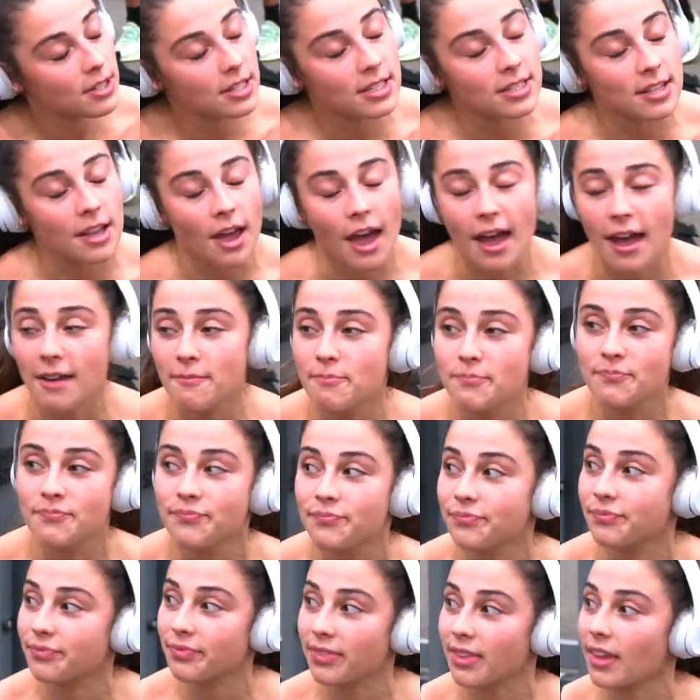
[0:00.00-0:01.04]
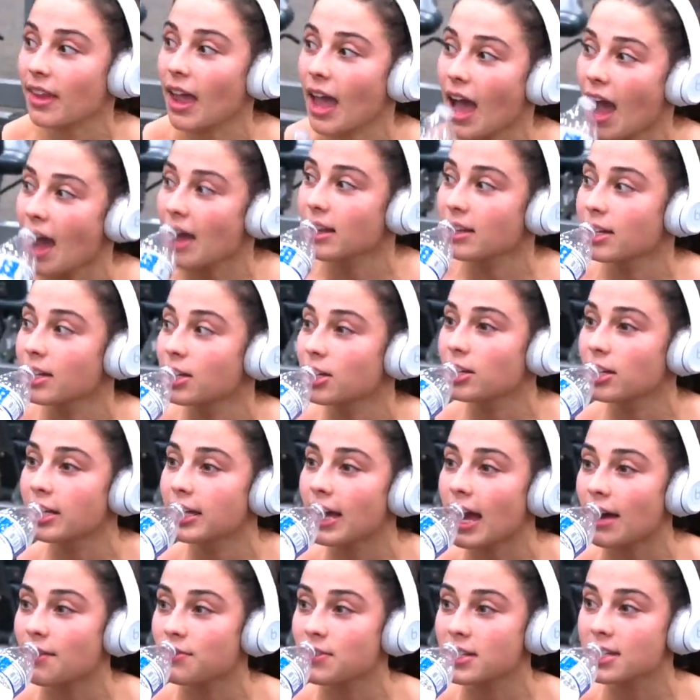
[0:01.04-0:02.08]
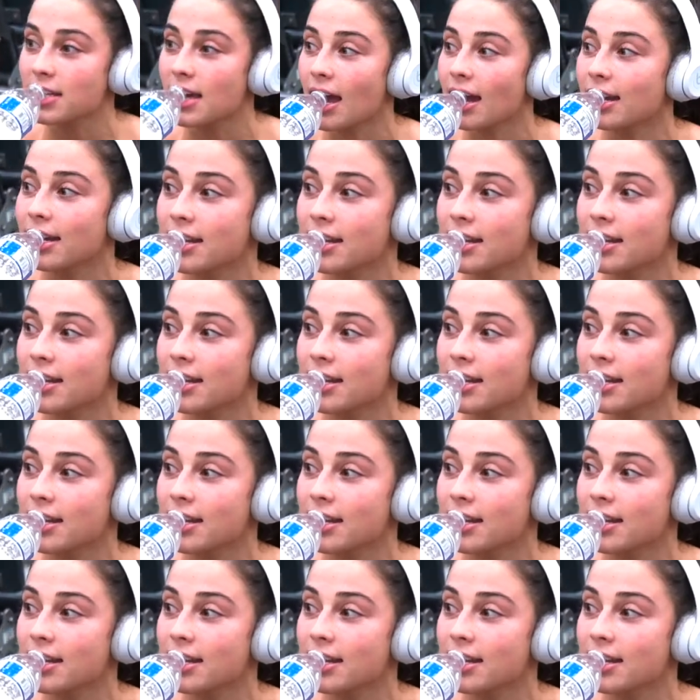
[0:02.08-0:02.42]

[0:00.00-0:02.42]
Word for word: Yeah, you're still learning. I, I literally have